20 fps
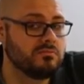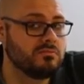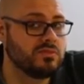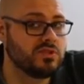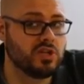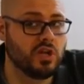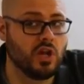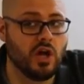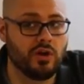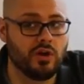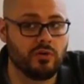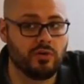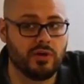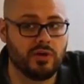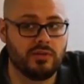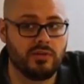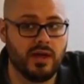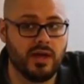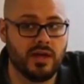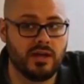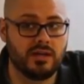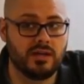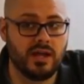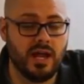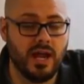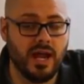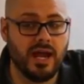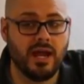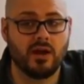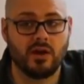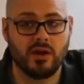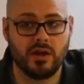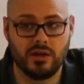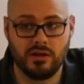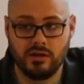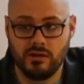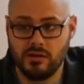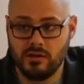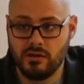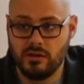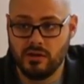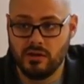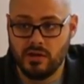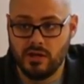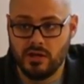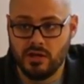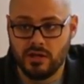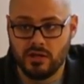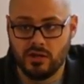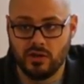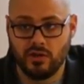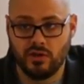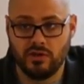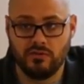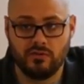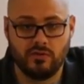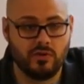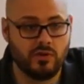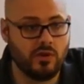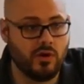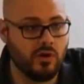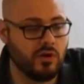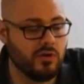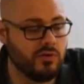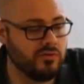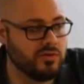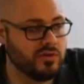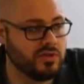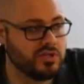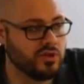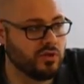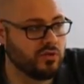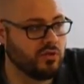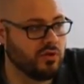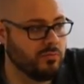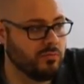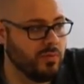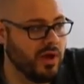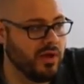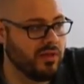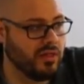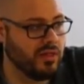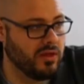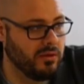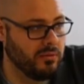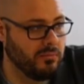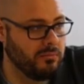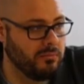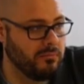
slaughtering that Herod delivered on the children of Bethlehem.